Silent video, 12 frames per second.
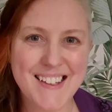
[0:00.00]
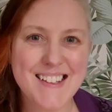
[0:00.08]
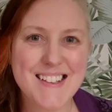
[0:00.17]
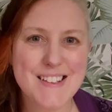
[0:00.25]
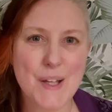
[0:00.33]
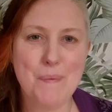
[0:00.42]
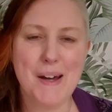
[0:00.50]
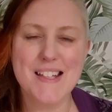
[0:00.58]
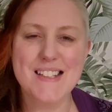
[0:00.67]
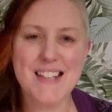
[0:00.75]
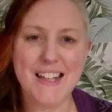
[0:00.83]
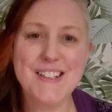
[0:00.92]
So my
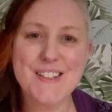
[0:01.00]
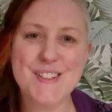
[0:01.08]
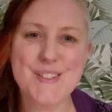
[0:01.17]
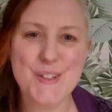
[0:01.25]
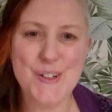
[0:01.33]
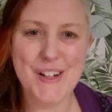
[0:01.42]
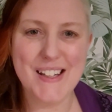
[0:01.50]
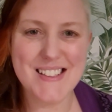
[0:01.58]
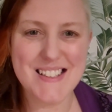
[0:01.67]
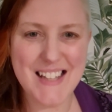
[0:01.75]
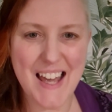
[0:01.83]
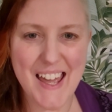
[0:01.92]
second story
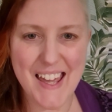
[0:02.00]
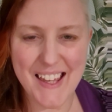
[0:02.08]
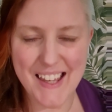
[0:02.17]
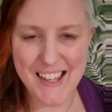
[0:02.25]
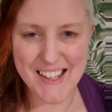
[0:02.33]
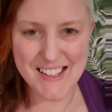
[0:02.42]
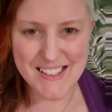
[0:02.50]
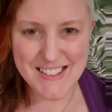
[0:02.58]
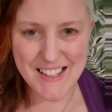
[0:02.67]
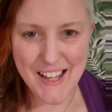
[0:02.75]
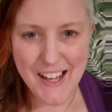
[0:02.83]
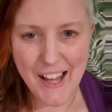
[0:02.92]
today is
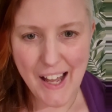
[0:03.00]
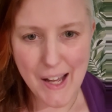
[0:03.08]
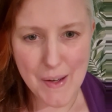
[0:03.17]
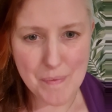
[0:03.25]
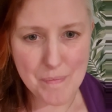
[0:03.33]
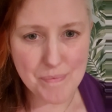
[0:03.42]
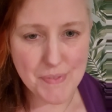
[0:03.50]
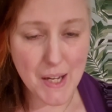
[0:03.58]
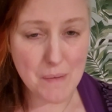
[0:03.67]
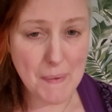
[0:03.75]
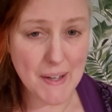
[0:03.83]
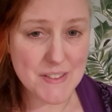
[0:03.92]

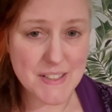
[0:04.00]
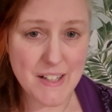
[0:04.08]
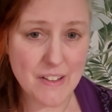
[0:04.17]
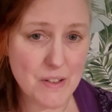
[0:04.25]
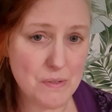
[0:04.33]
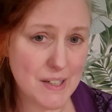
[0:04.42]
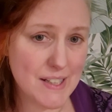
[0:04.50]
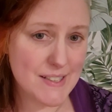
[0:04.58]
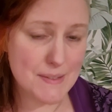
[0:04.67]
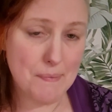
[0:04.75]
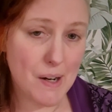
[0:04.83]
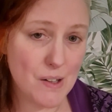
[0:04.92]
about another really
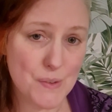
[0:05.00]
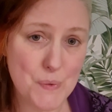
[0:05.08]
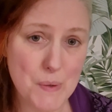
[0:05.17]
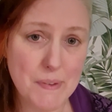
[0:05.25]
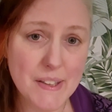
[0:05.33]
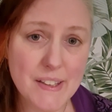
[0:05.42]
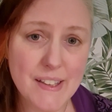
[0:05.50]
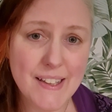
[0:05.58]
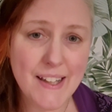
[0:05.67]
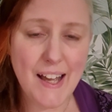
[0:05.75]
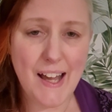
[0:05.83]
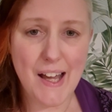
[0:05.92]
smart woman
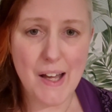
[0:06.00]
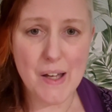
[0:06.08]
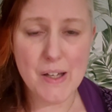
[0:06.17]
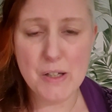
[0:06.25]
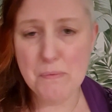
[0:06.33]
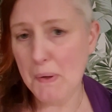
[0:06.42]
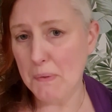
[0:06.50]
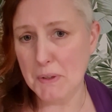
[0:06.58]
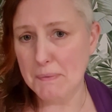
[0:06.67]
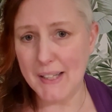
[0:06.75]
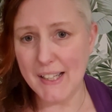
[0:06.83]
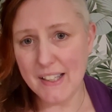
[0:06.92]
who
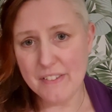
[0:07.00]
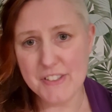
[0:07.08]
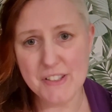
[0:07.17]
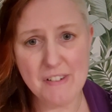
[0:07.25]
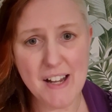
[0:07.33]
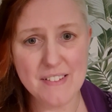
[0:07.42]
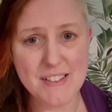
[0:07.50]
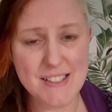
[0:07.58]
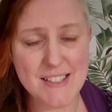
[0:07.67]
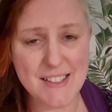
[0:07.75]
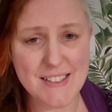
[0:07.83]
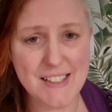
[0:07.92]
probably lived around the
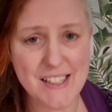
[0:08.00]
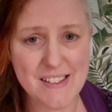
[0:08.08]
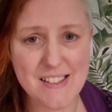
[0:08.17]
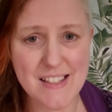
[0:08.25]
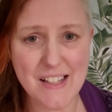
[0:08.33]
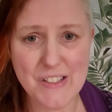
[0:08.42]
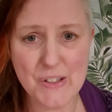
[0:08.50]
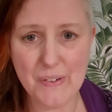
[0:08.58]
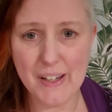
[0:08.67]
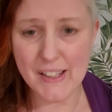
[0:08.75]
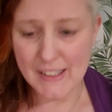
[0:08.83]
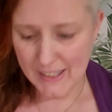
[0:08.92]
16th
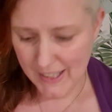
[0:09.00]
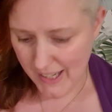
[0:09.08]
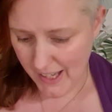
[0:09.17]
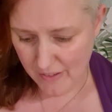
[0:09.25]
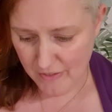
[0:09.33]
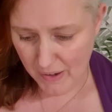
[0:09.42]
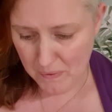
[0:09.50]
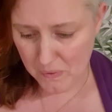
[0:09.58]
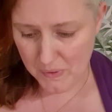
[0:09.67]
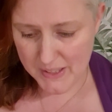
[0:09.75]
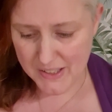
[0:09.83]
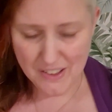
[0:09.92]
century. In fact,
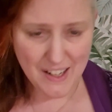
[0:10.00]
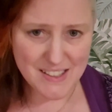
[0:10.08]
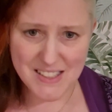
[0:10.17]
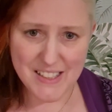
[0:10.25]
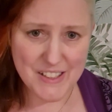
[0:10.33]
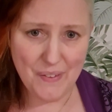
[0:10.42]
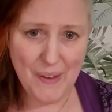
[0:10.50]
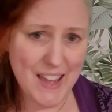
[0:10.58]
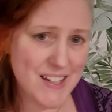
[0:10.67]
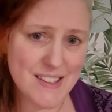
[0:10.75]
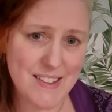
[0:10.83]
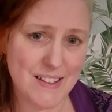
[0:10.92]
we don't actually know
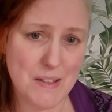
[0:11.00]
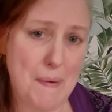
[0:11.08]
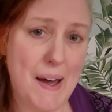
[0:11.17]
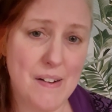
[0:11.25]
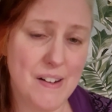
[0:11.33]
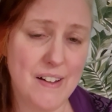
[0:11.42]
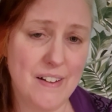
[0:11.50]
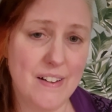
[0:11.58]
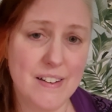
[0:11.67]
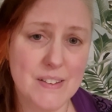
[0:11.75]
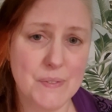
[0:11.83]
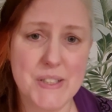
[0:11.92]
anything about her.
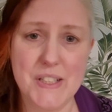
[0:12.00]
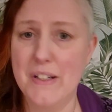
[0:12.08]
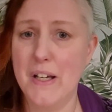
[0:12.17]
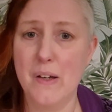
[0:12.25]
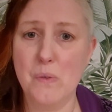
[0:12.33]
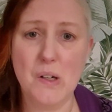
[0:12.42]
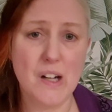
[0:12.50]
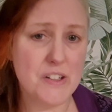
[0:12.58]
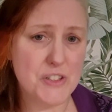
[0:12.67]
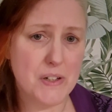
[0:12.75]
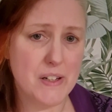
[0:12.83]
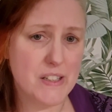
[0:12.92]
We don't know what
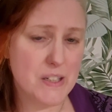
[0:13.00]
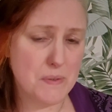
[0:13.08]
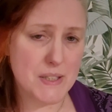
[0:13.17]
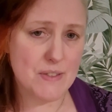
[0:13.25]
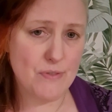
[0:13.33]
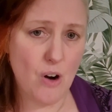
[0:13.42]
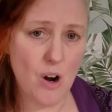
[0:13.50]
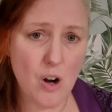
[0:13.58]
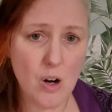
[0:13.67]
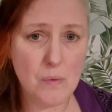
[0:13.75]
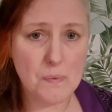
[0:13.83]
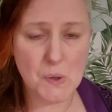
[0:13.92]
country she was
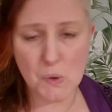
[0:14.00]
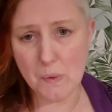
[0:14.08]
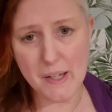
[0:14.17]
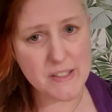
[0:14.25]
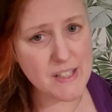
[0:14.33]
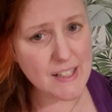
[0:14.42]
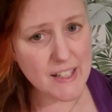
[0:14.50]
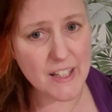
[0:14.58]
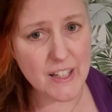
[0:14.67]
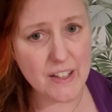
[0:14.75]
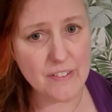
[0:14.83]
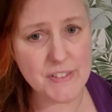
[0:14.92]
from, or where she
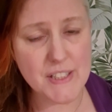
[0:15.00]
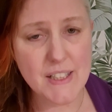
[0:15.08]
lived,